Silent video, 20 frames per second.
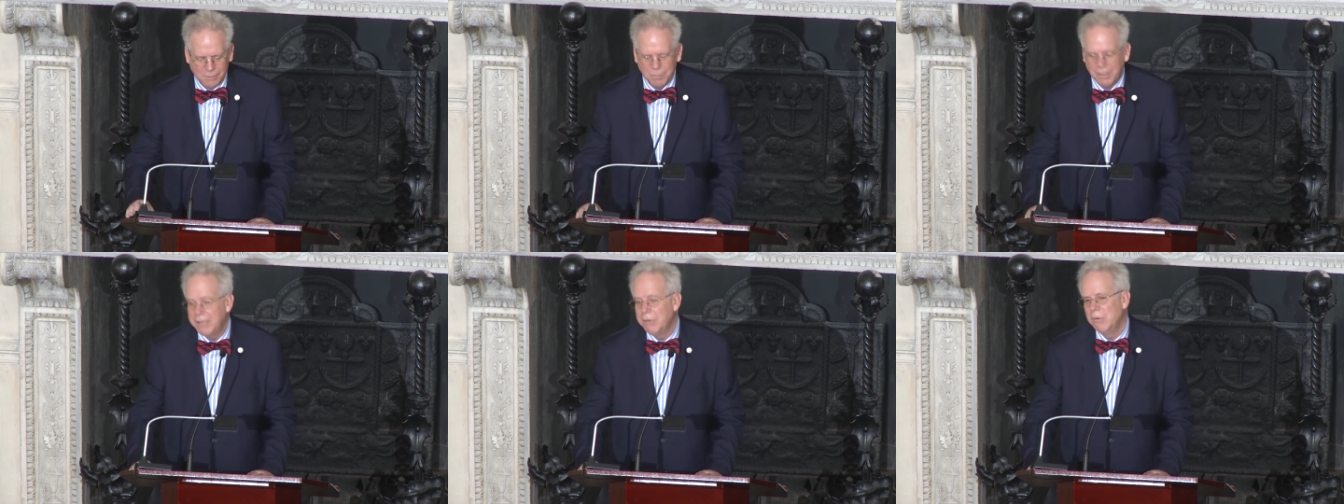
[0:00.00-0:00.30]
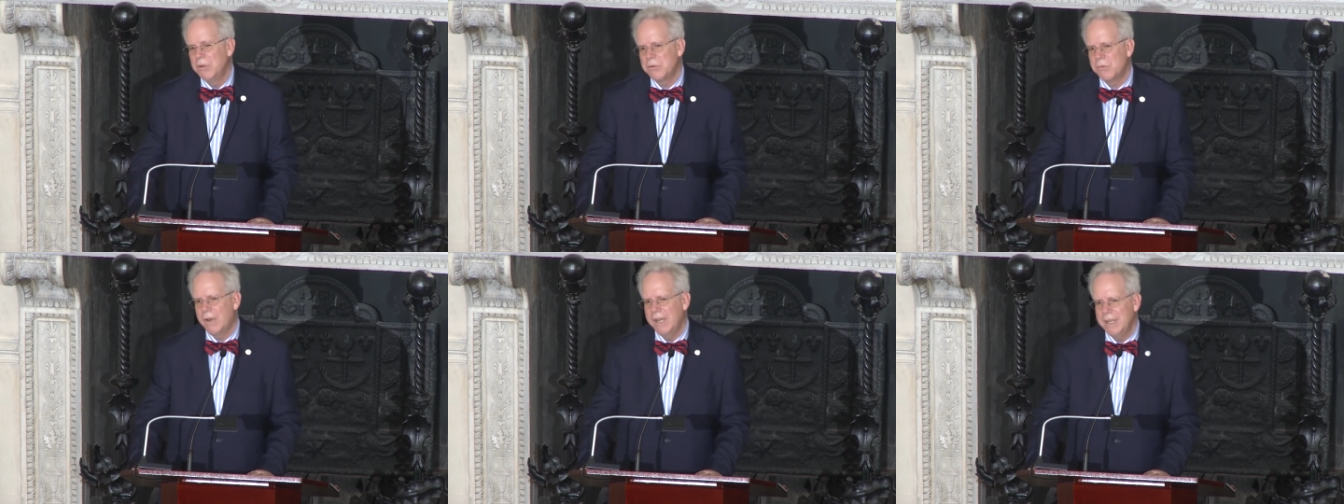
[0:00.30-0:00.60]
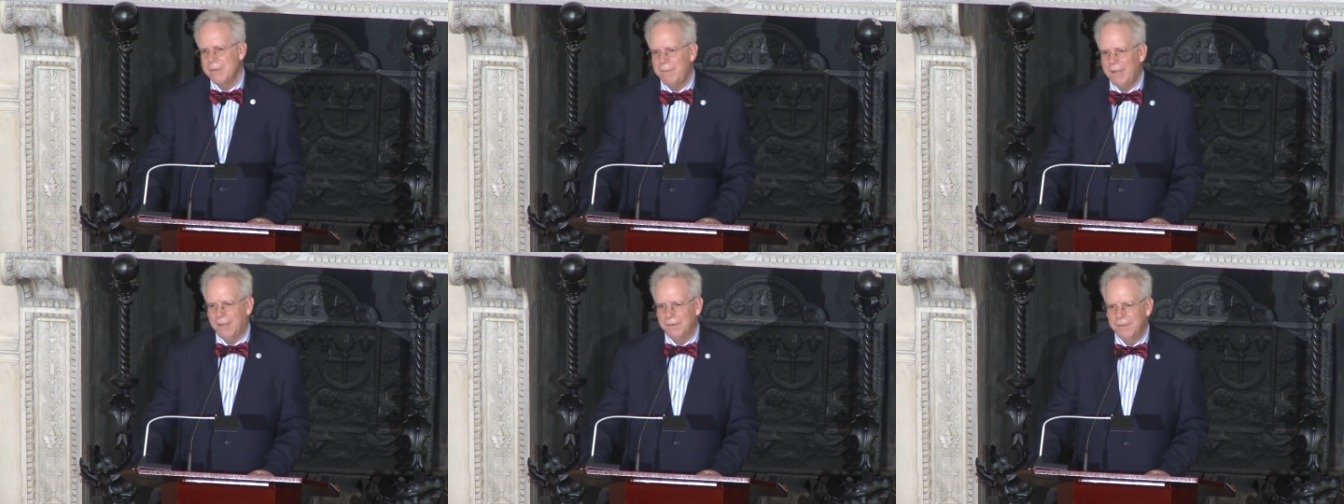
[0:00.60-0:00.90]
but he was right
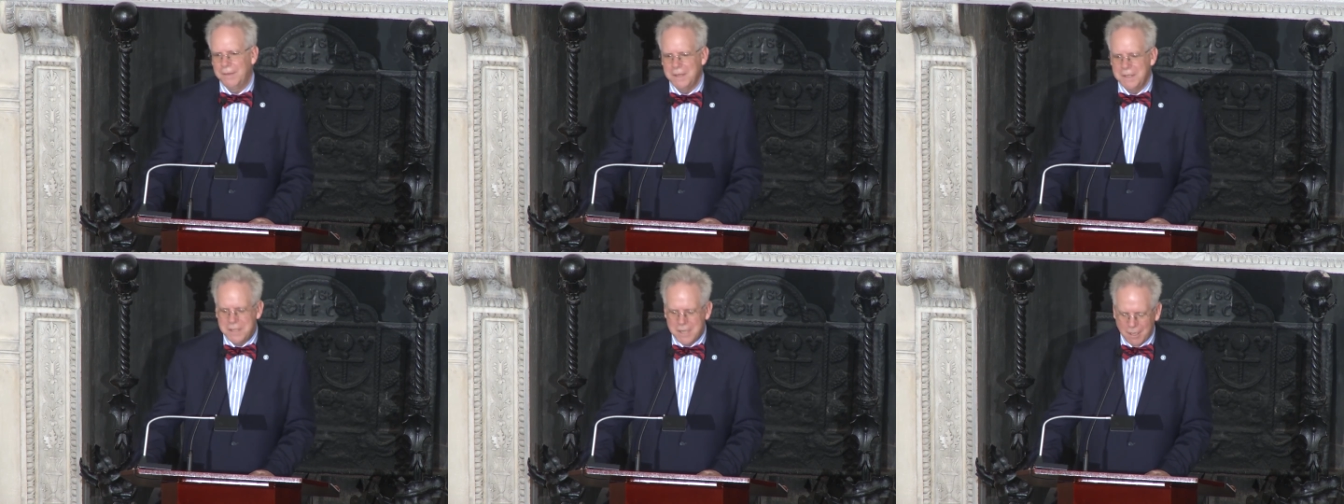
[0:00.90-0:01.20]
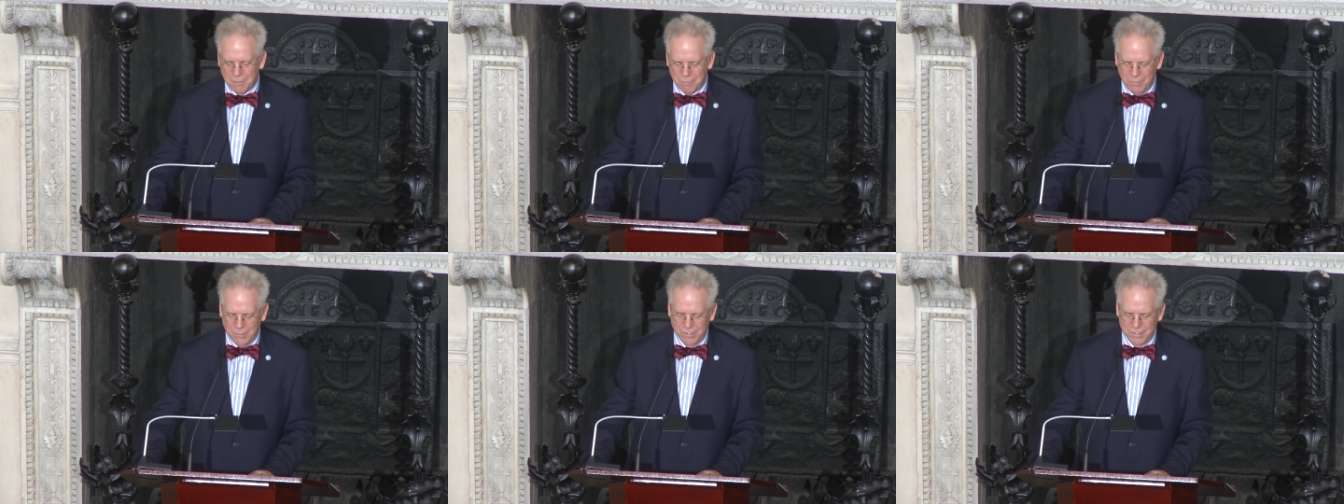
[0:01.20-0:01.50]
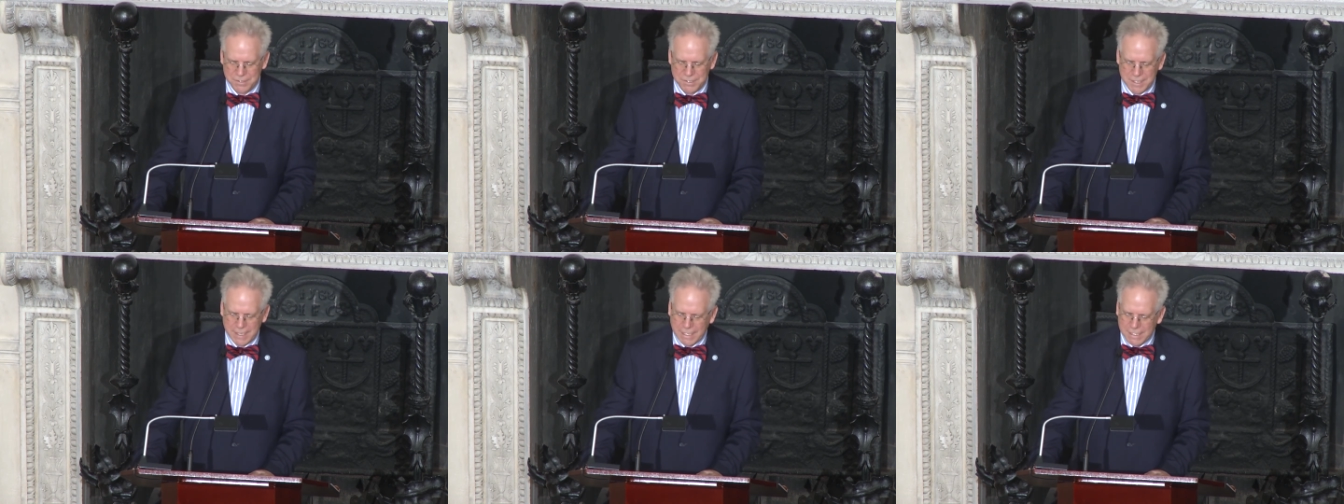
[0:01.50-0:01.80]
about the
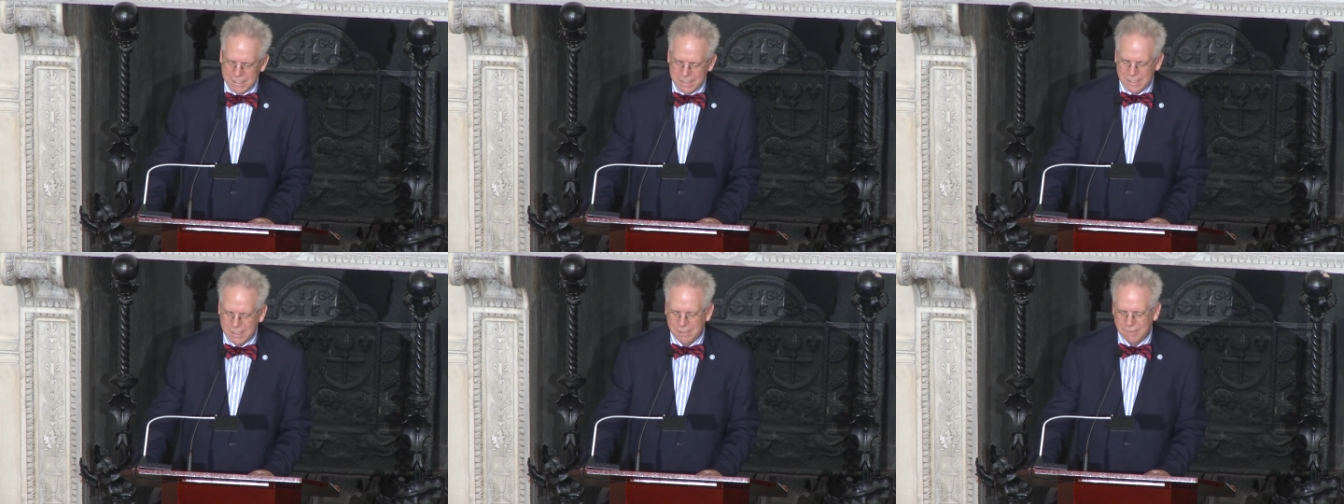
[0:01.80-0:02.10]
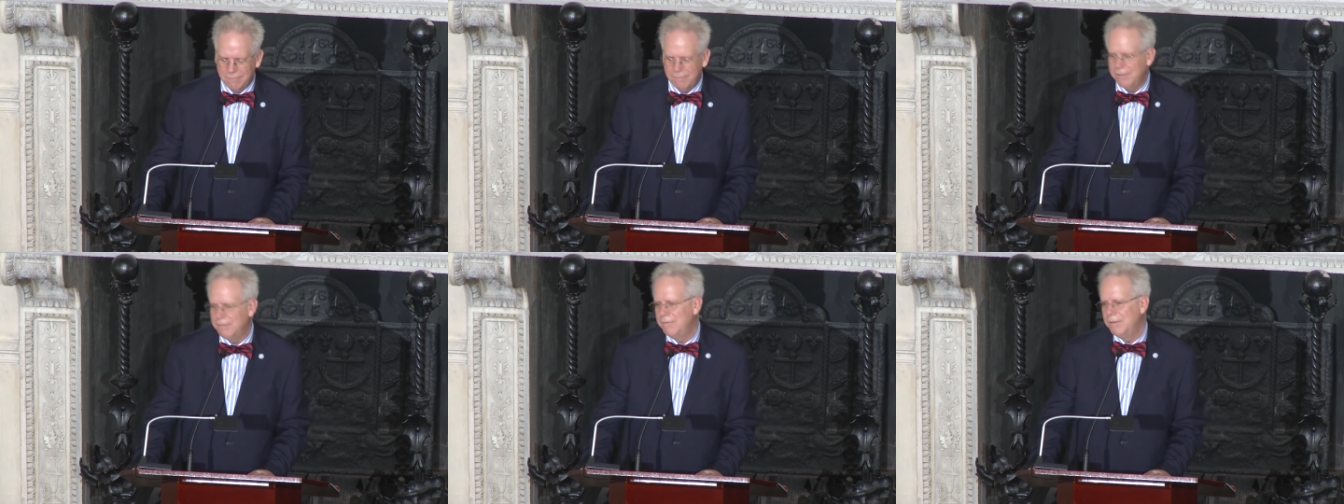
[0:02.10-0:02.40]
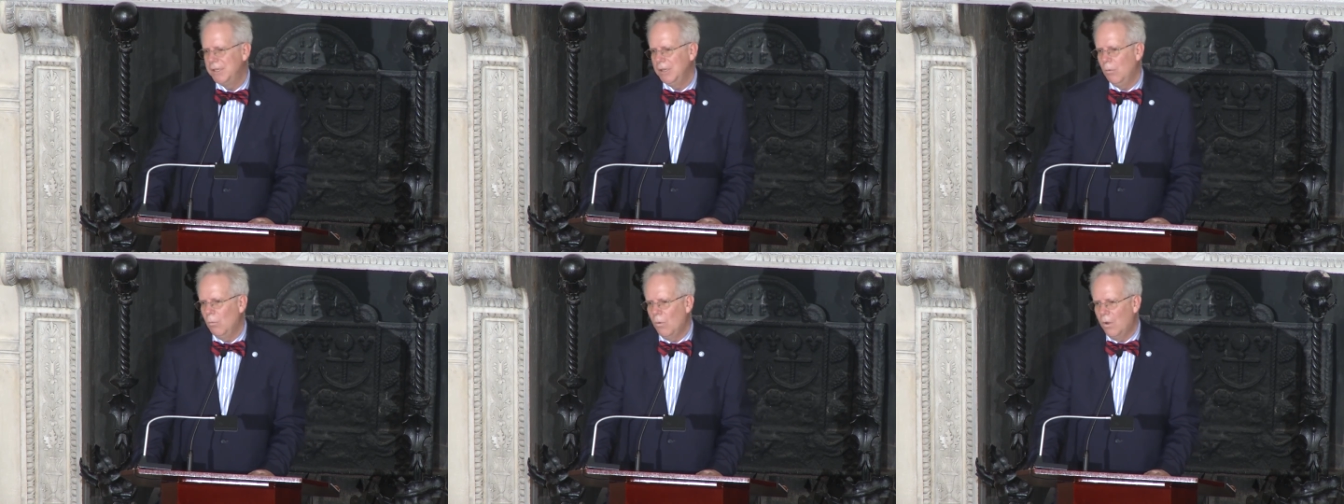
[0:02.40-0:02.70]
numbers. In
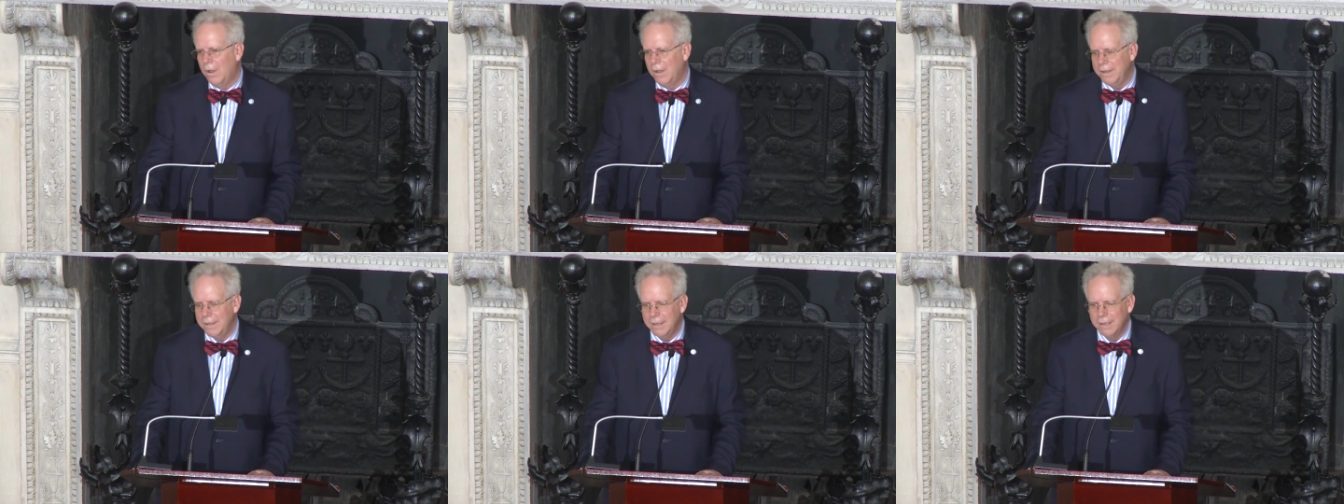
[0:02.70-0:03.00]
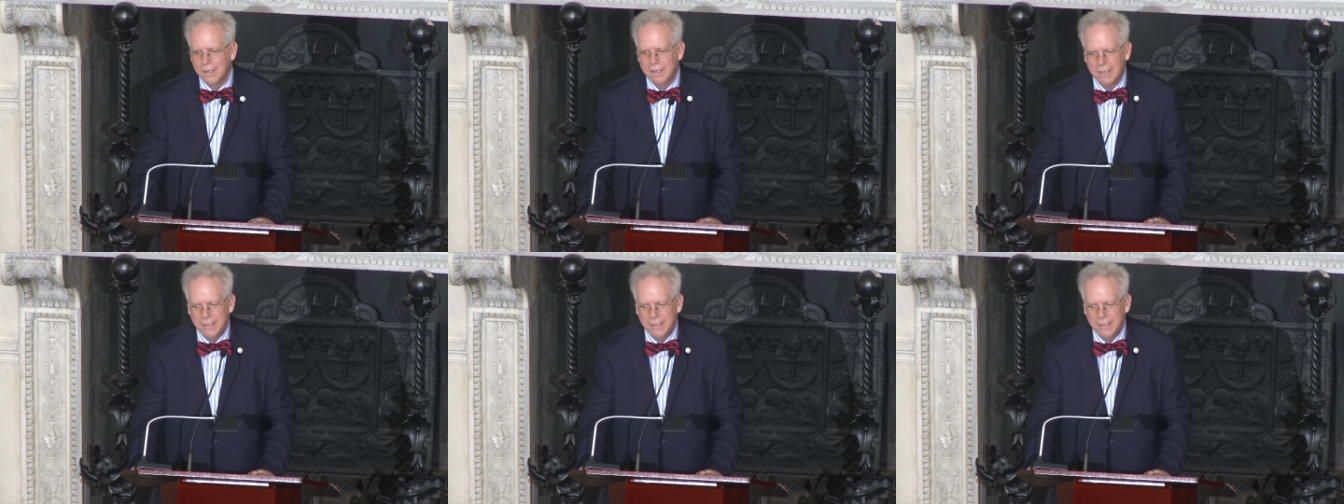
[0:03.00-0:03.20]
1851,